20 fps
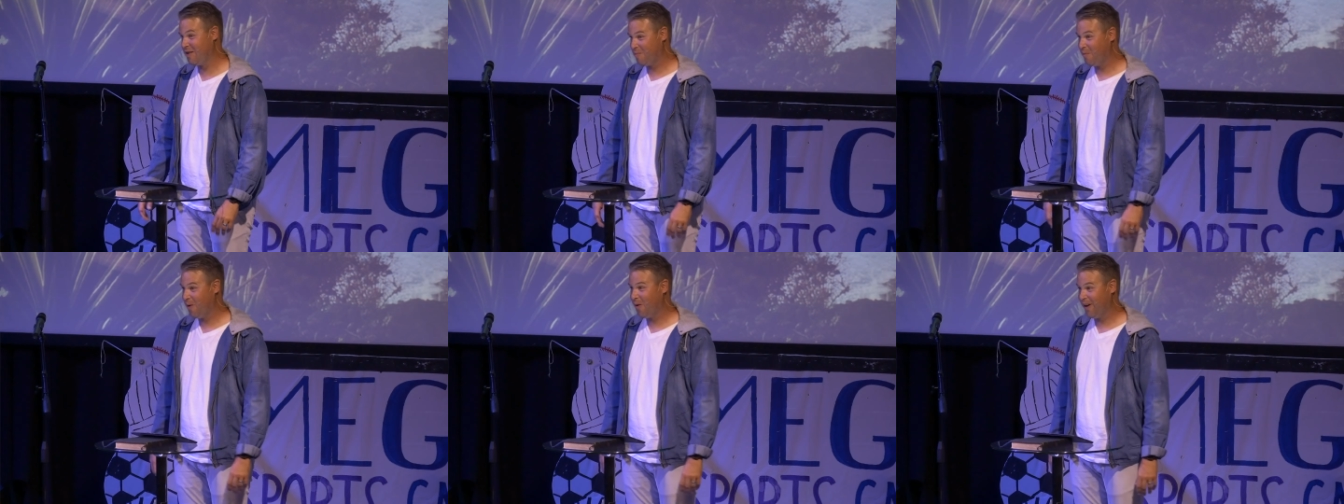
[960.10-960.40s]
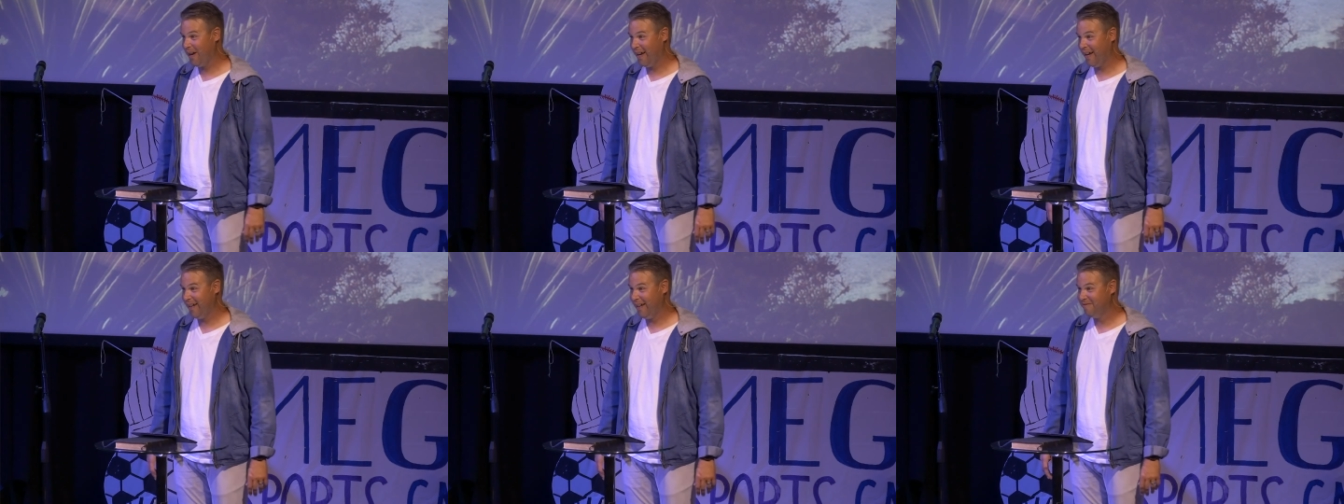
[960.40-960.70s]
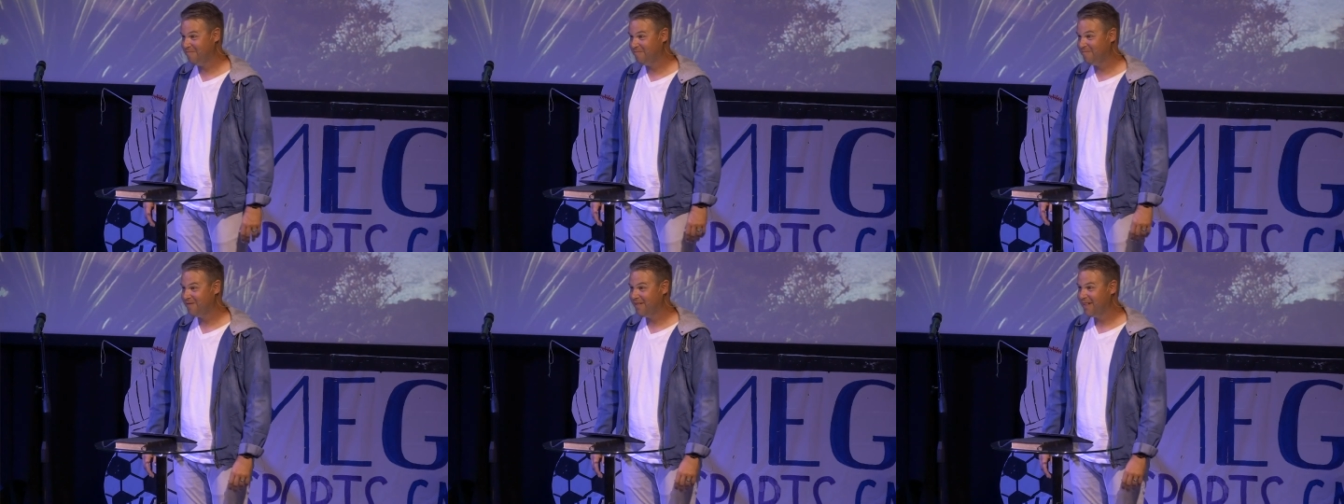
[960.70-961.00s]
morning.
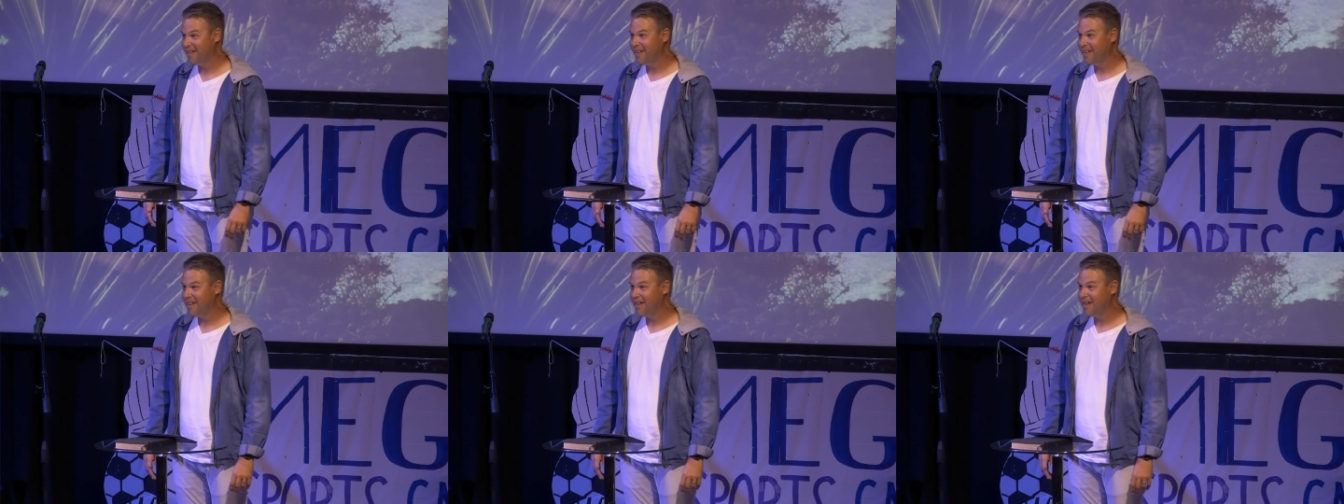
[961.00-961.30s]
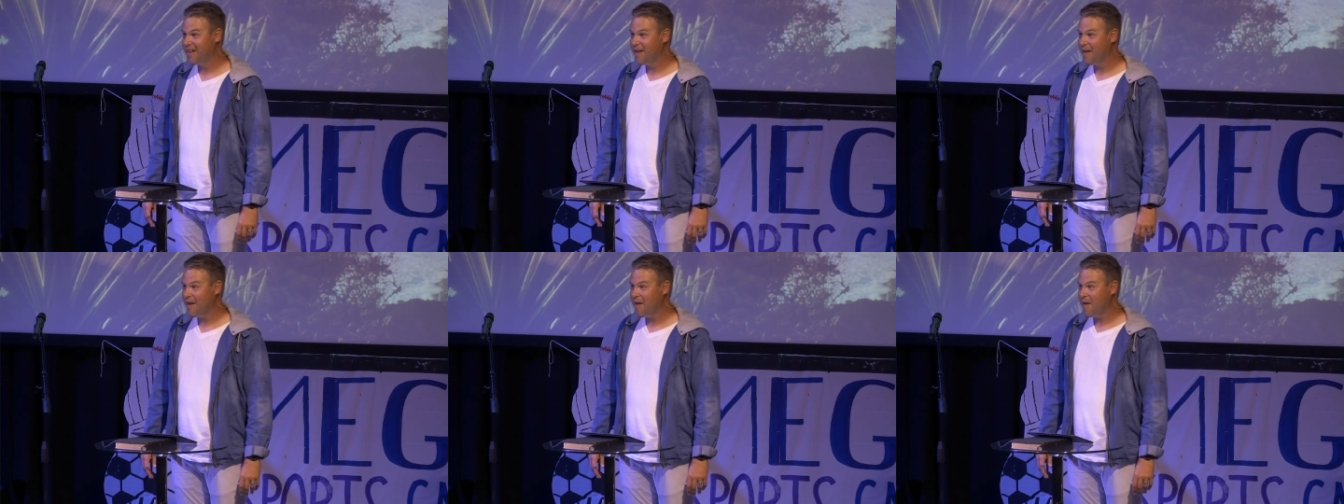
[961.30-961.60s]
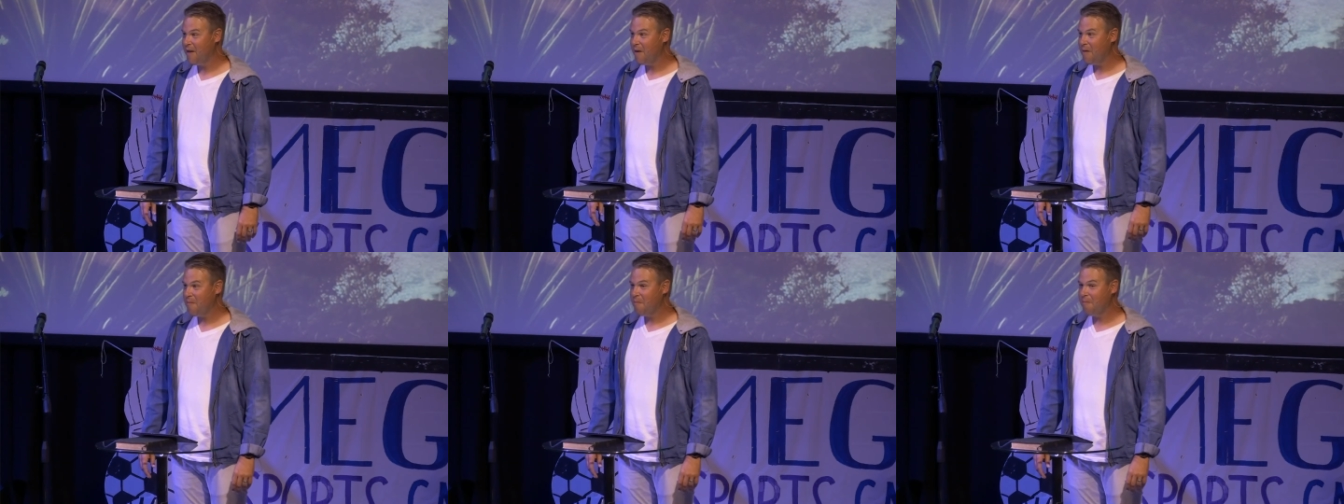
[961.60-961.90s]

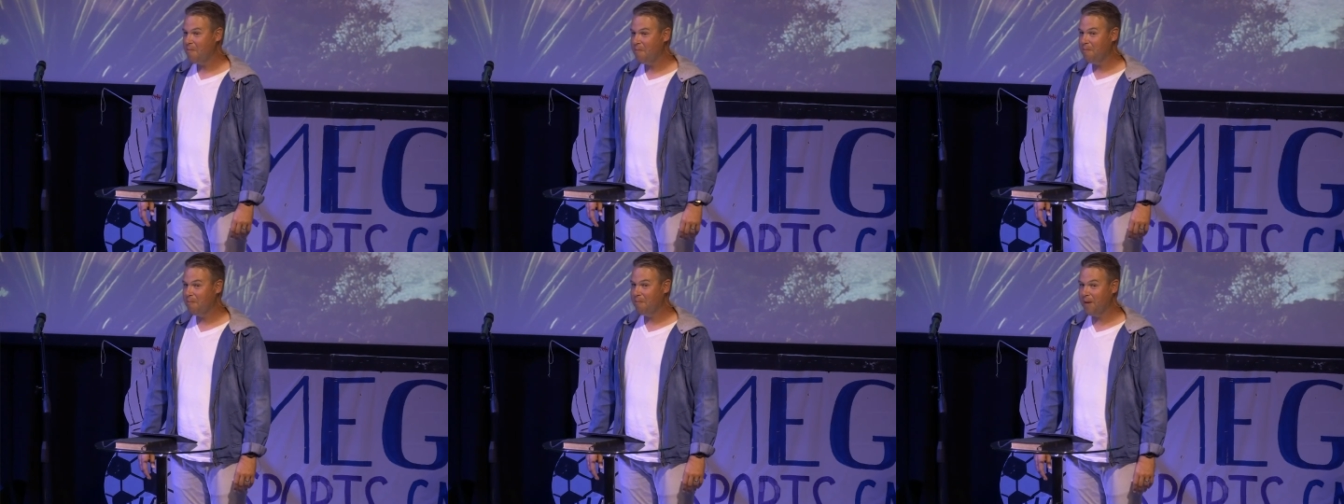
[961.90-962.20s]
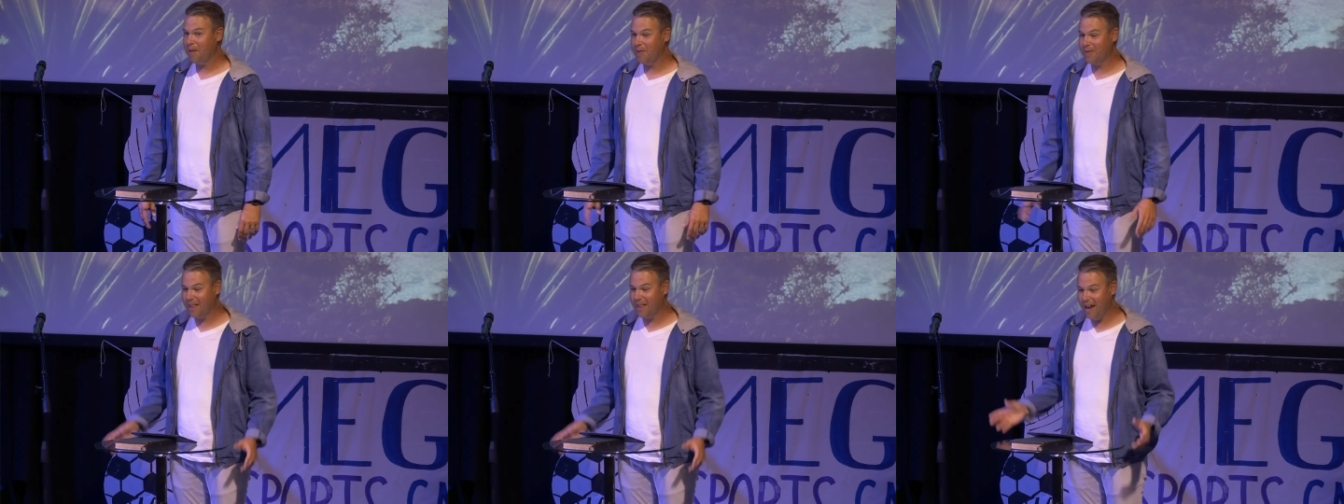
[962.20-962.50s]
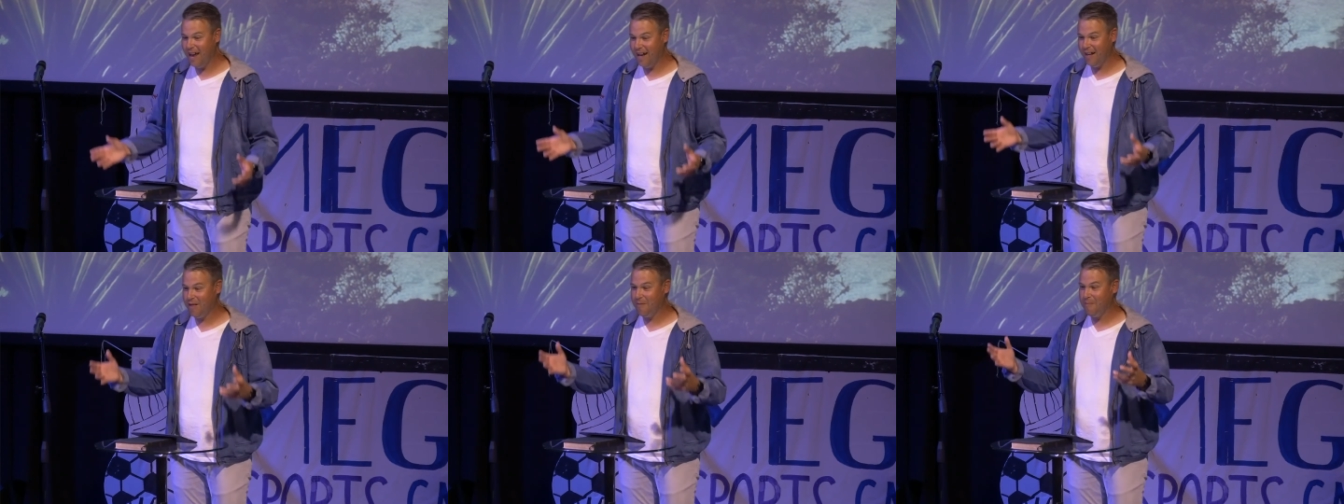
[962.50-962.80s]
But
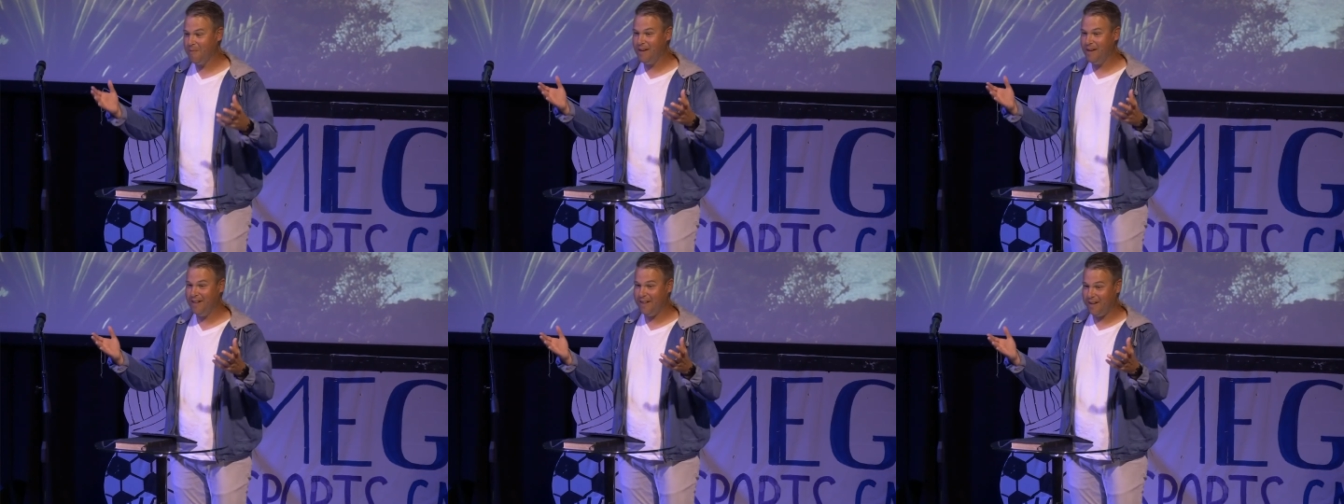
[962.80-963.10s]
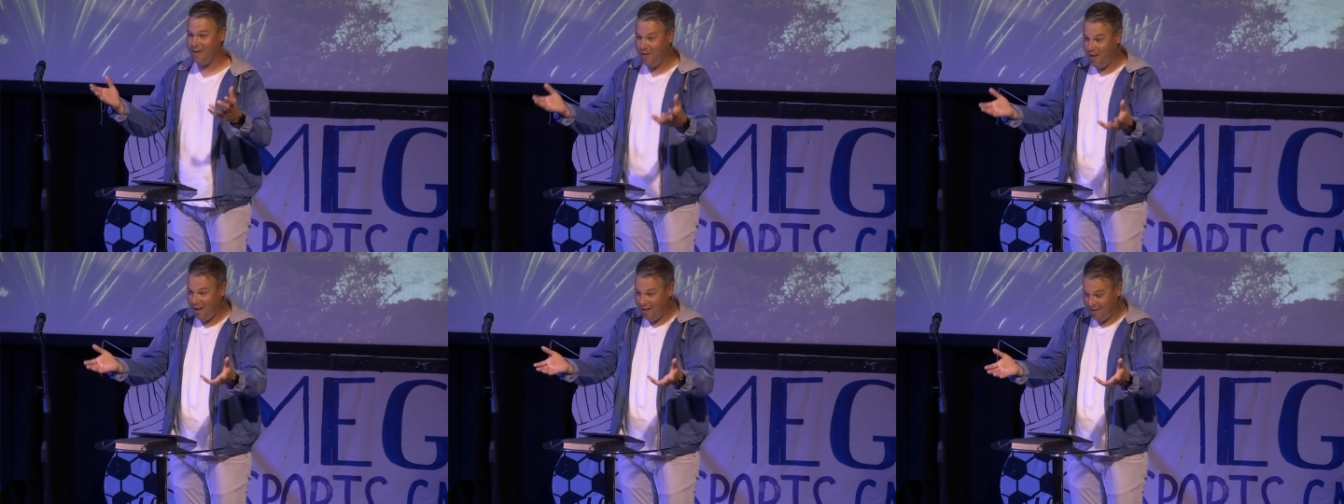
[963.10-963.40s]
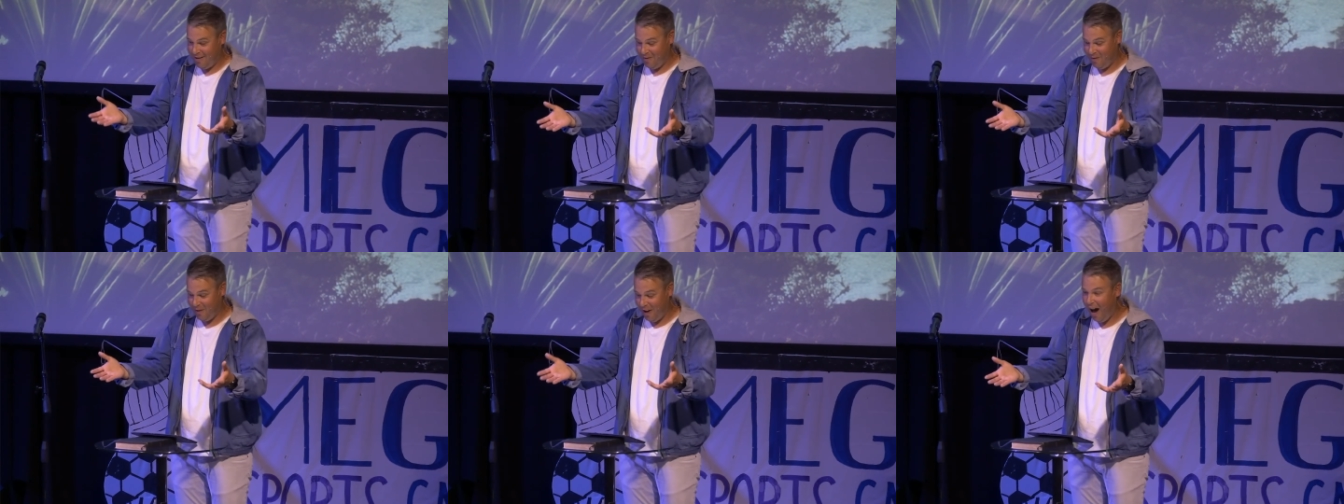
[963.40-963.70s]
thanks be to the
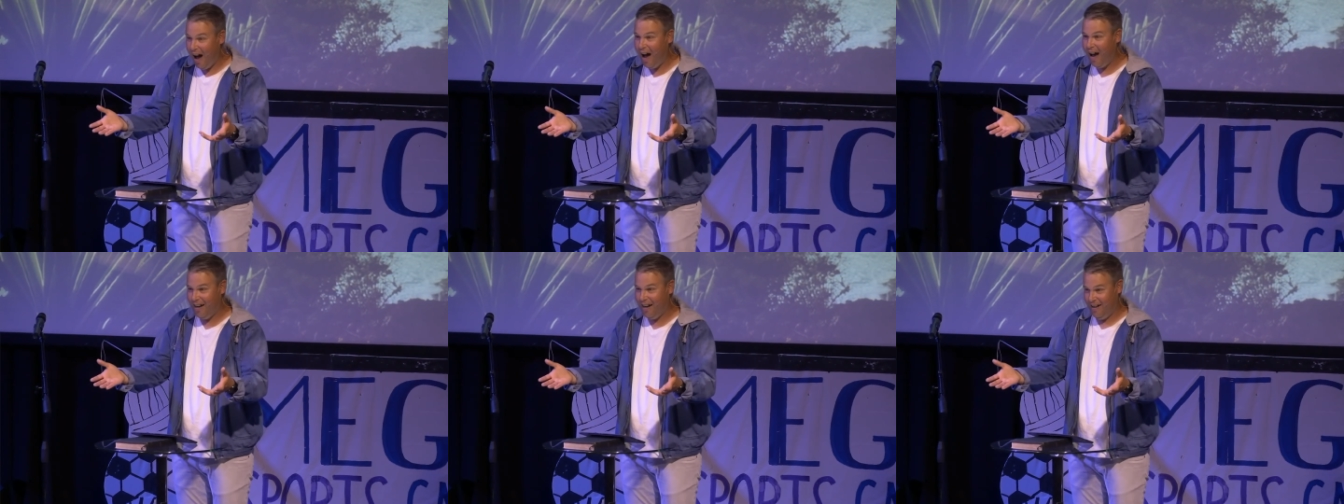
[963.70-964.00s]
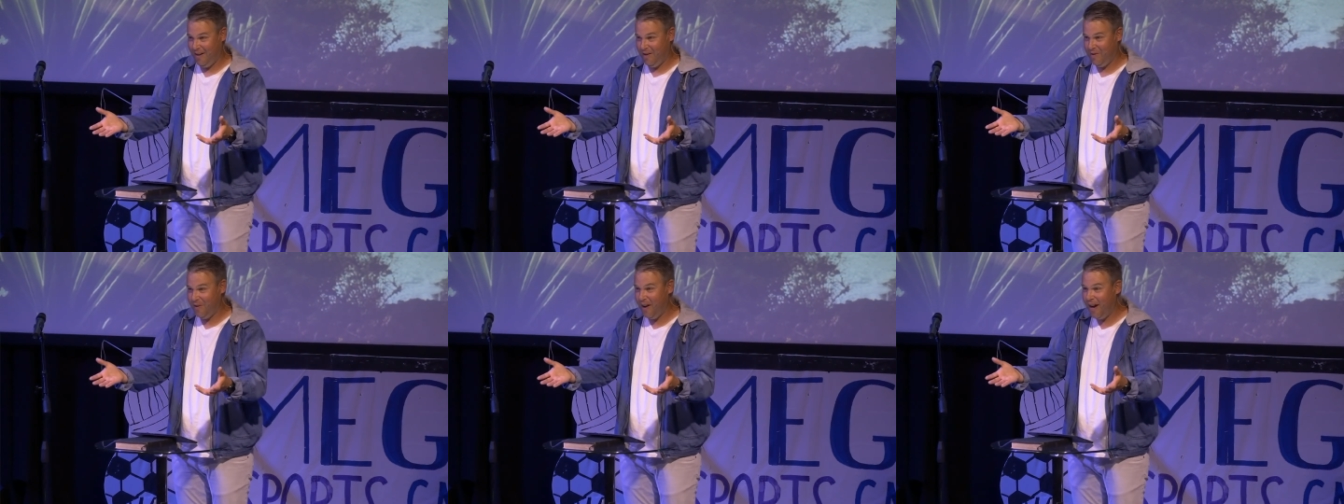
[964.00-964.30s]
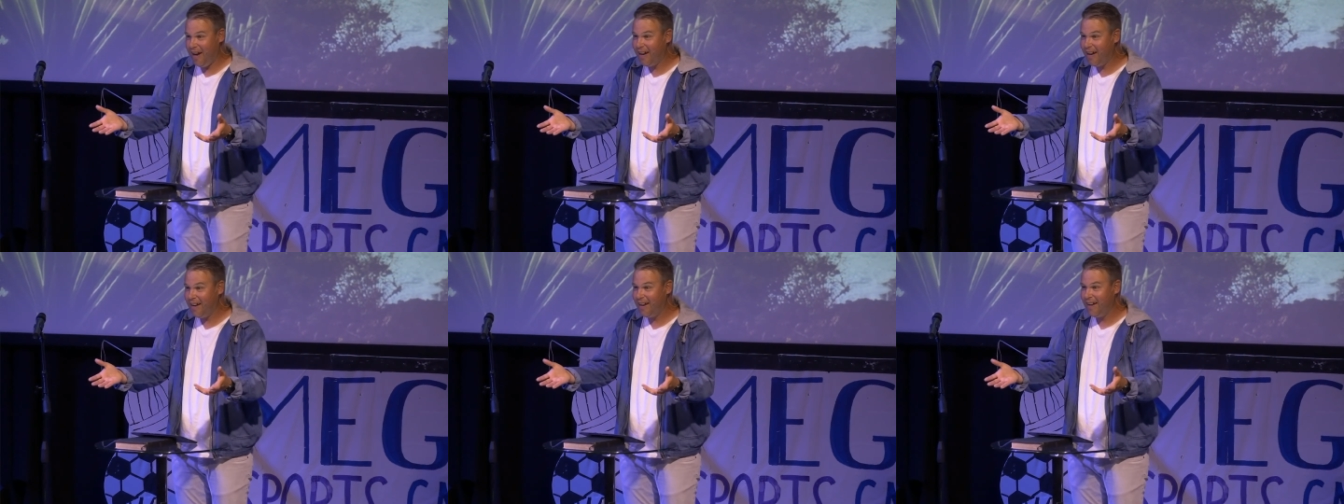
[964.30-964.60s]
grace of God,
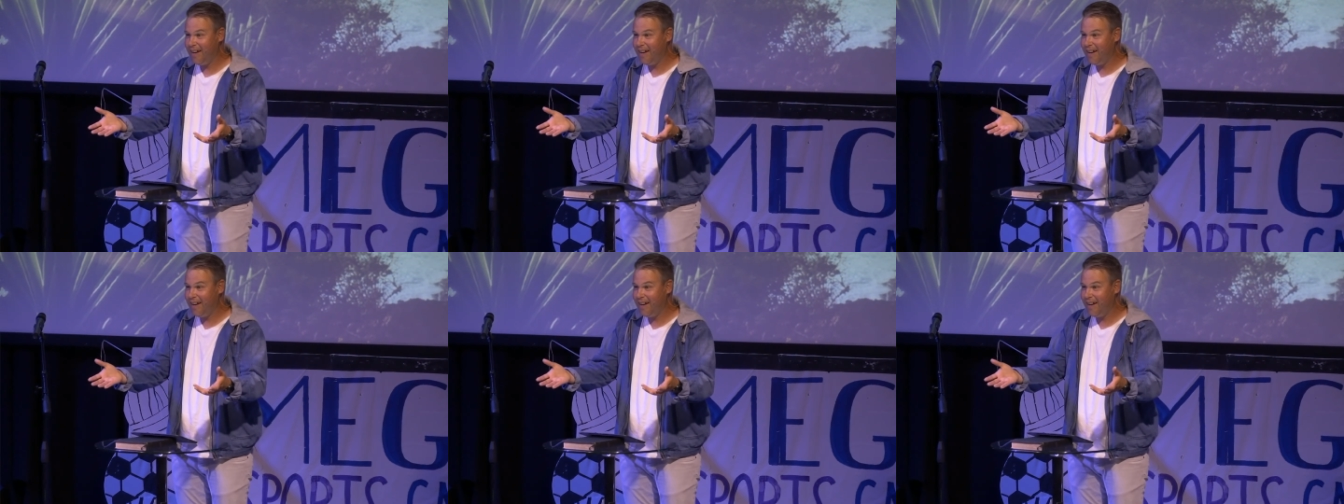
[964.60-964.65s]
right?